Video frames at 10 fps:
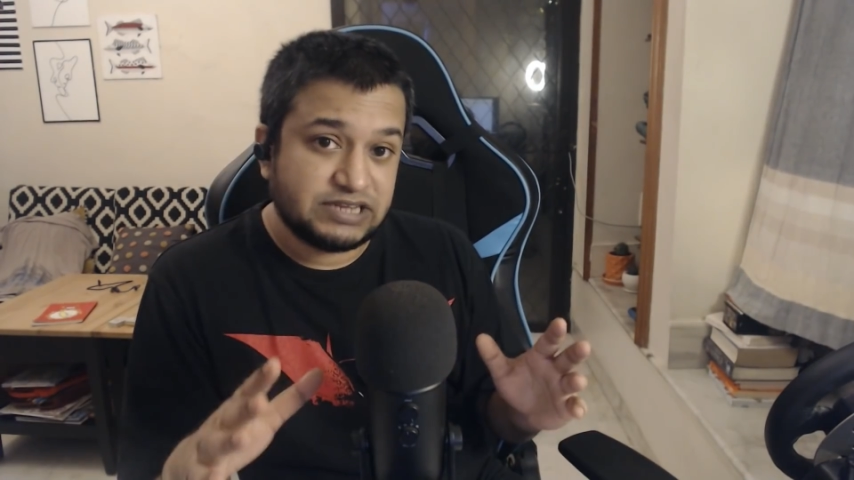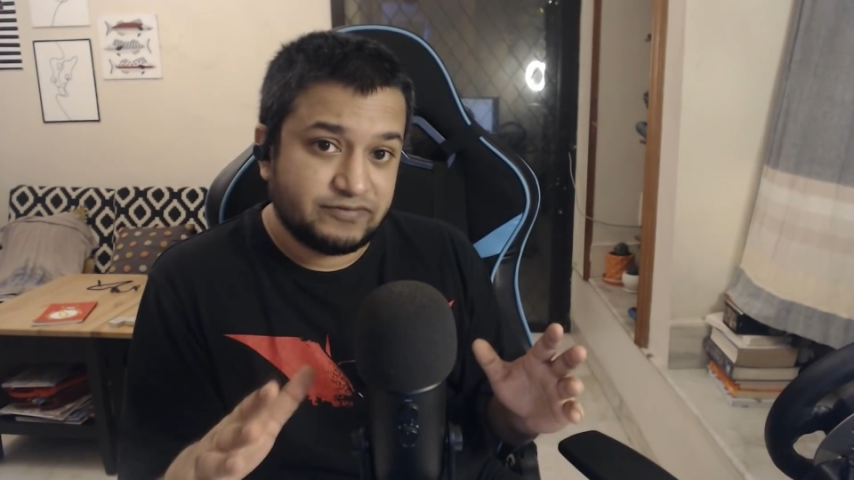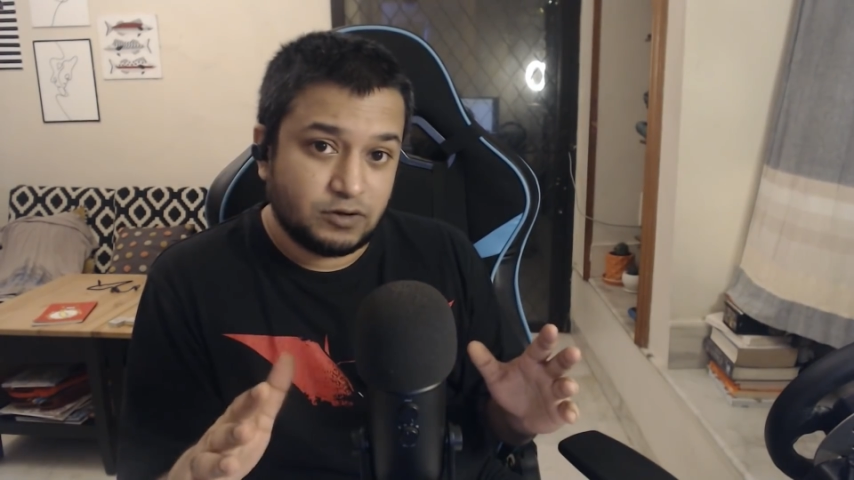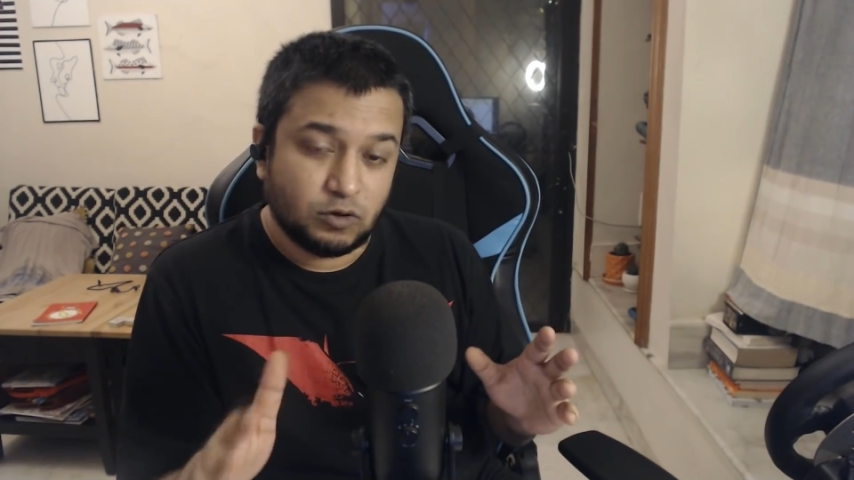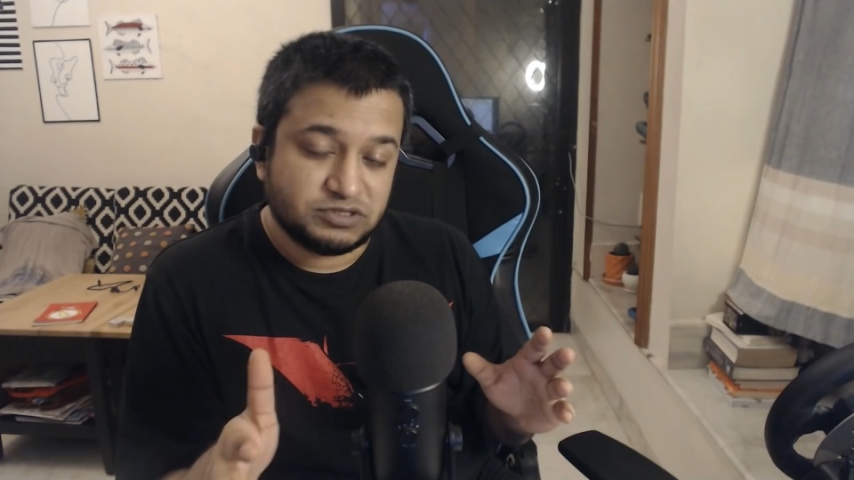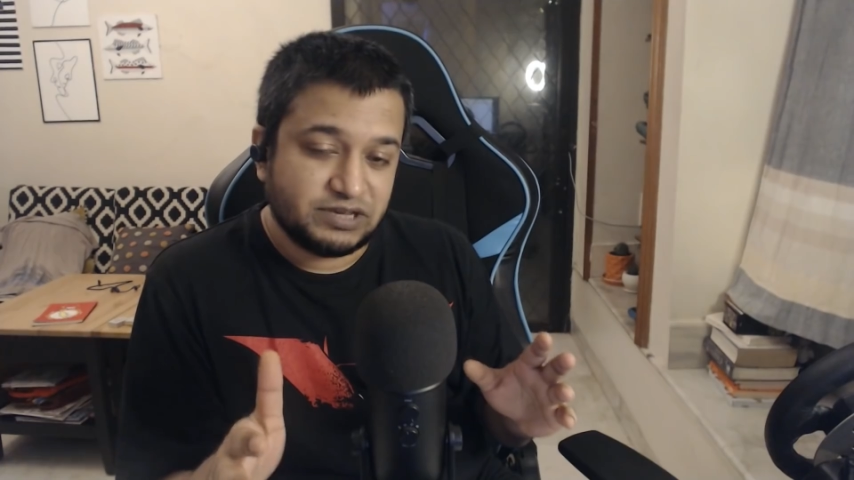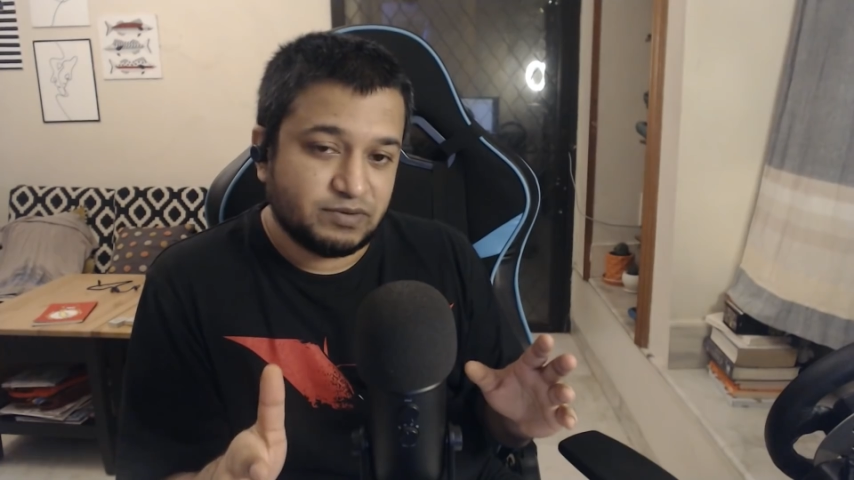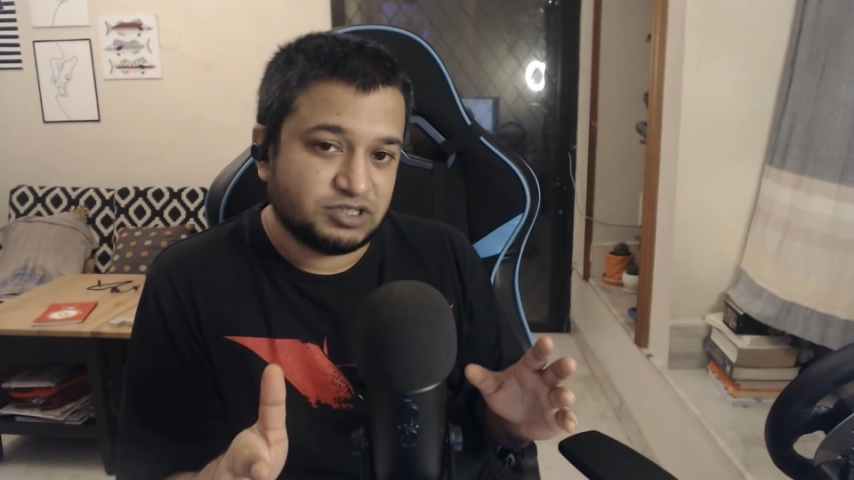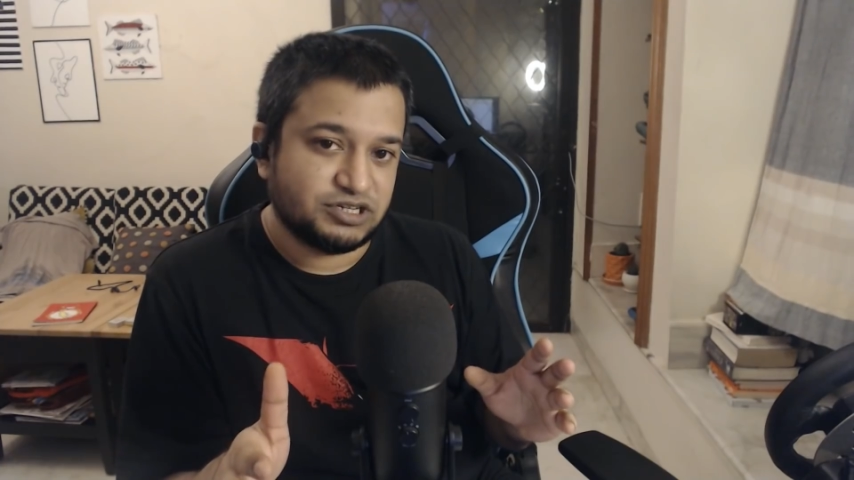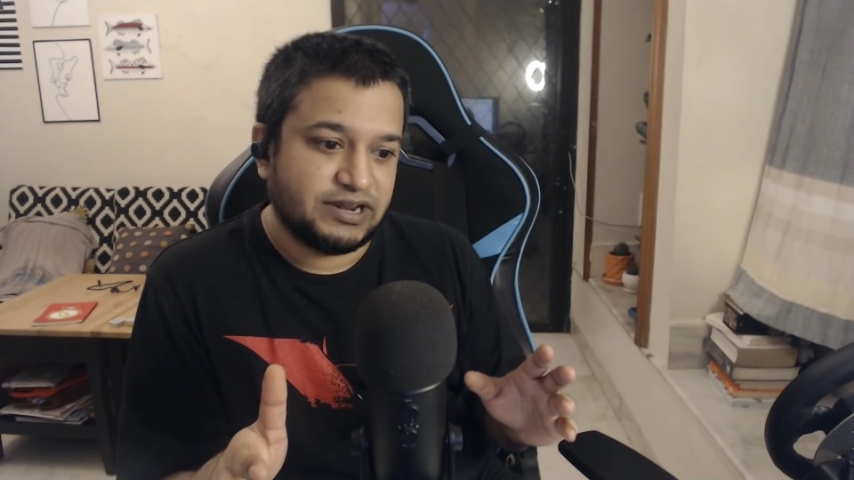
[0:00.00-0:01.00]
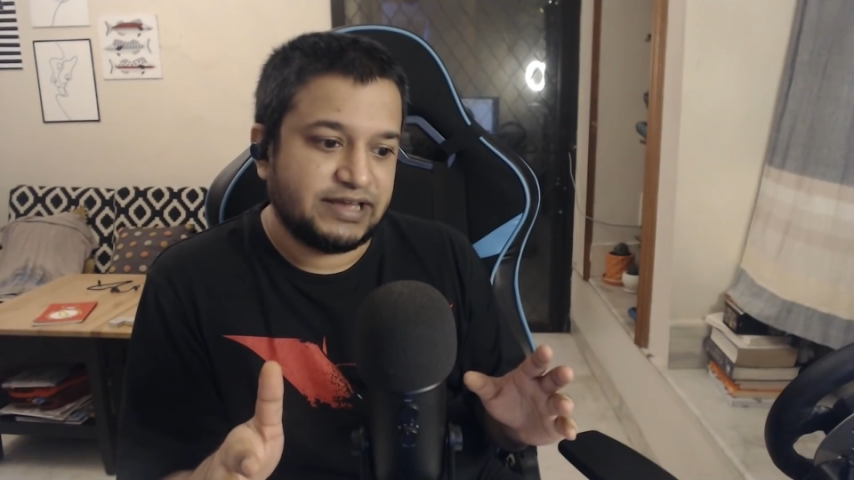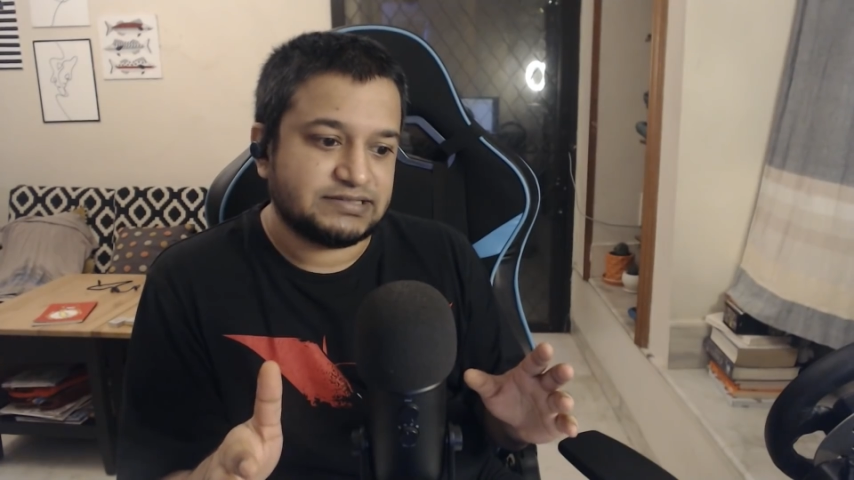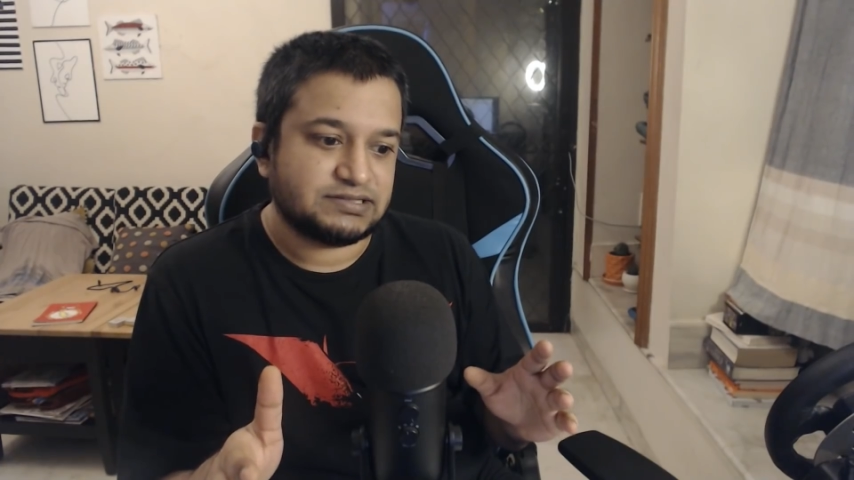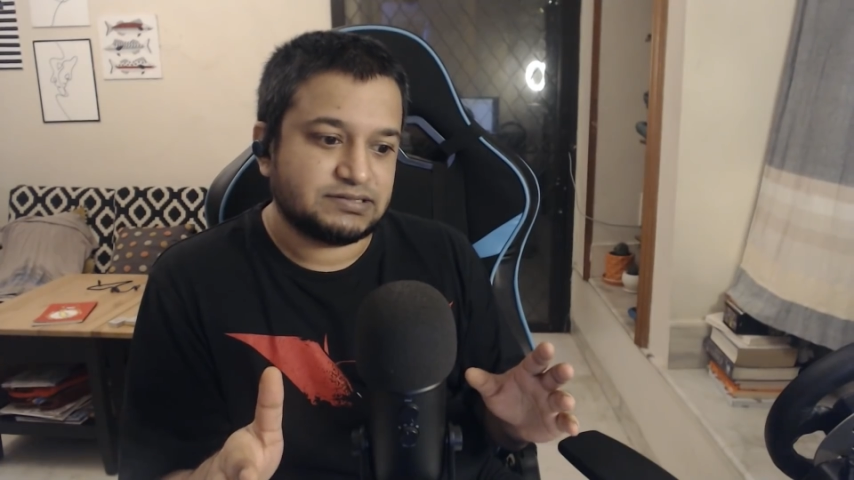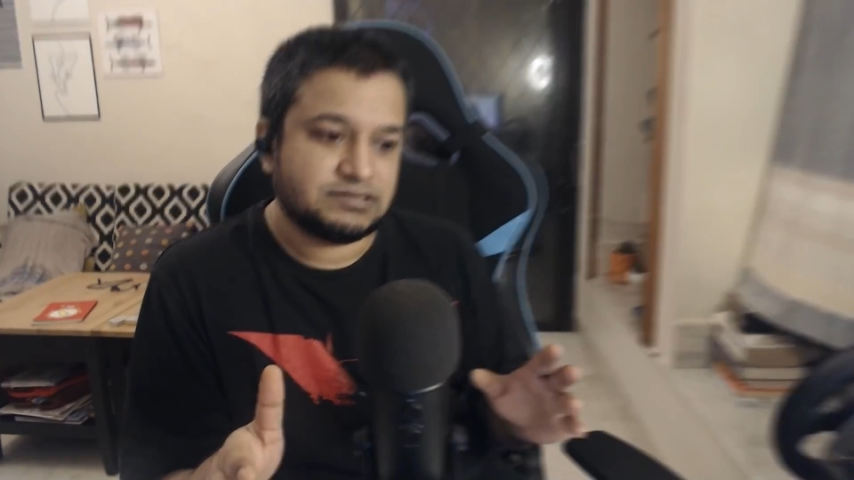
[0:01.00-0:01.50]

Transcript: ever Hoezaay merchandise.